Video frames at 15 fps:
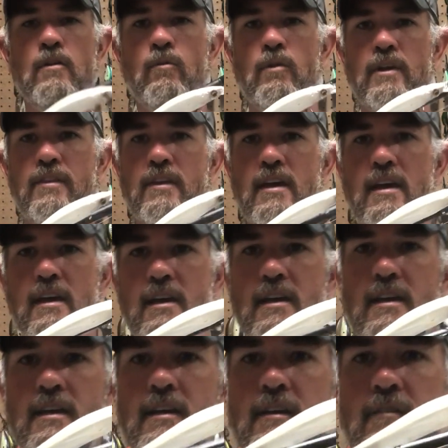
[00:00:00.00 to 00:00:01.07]
with
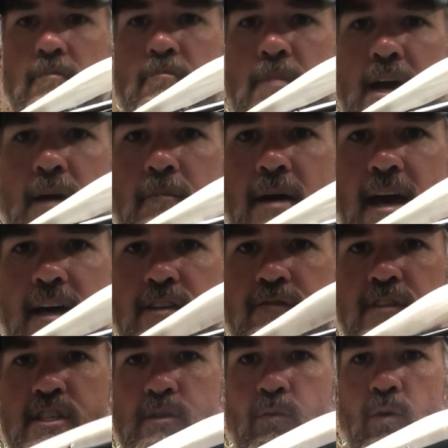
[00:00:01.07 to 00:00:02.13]
a Megabass
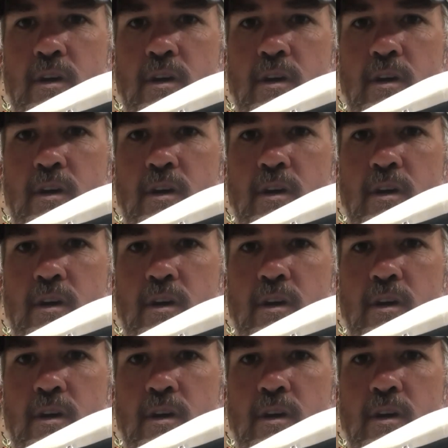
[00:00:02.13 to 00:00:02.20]
Vision